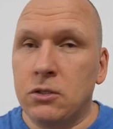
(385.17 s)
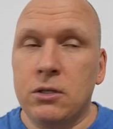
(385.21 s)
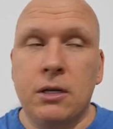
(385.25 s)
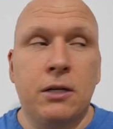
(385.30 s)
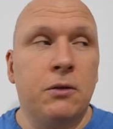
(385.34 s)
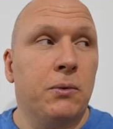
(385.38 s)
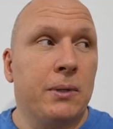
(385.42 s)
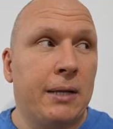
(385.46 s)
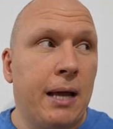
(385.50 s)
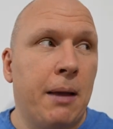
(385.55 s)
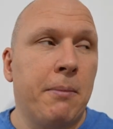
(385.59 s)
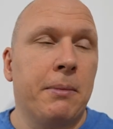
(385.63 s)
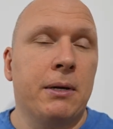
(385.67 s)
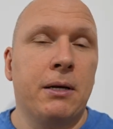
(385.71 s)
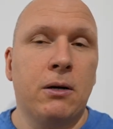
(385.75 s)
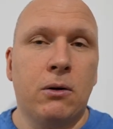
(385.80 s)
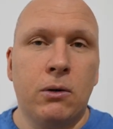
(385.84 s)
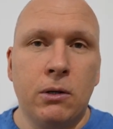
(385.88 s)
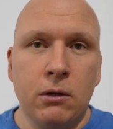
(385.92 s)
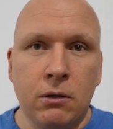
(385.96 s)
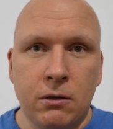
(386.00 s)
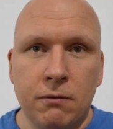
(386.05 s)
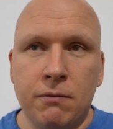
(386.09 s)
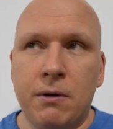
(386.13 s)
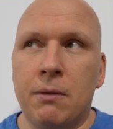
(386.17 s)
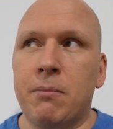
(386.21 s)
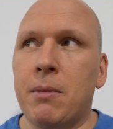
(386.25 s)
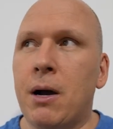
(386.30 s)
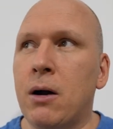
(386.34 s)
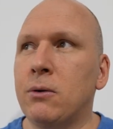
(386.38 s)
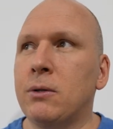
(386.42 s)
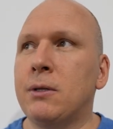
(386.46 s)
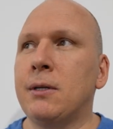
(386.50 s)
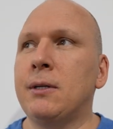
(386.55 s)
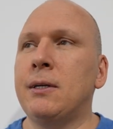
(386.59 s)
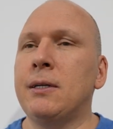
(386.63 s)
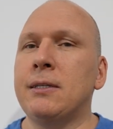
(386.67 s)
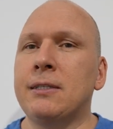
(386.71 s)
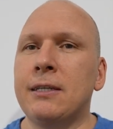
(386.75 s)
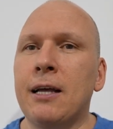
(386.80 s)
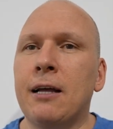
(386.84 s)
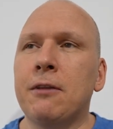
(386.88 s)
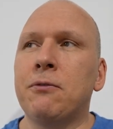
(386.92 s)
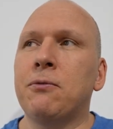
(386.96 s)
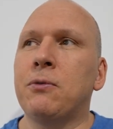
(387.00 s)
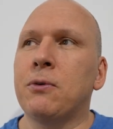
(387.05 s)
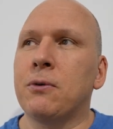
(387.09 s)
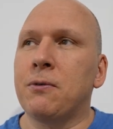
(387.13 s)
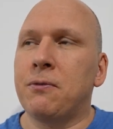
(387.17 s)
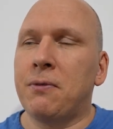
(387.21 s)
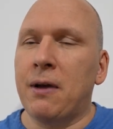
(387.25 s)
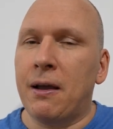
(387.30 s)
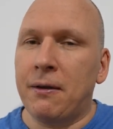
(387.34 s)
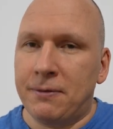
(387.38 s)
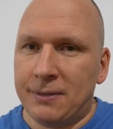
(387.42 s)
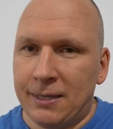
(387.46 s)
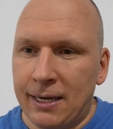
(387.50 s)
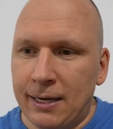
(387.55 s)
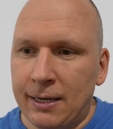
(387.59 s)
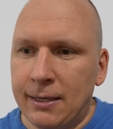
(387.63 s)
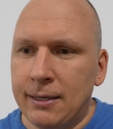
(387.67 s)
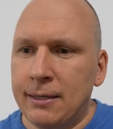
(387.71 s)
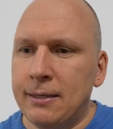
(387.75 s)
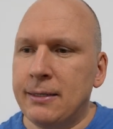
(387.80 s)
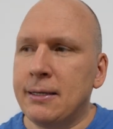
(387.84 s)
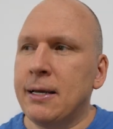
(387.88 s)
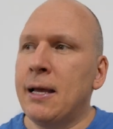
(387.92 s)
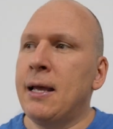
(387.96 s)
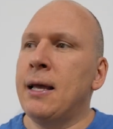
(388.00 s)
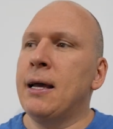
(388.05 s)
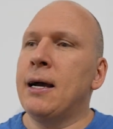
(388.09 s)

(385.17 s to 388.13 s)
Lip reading: And when I'm going on the mountain, it's not for 5 seconds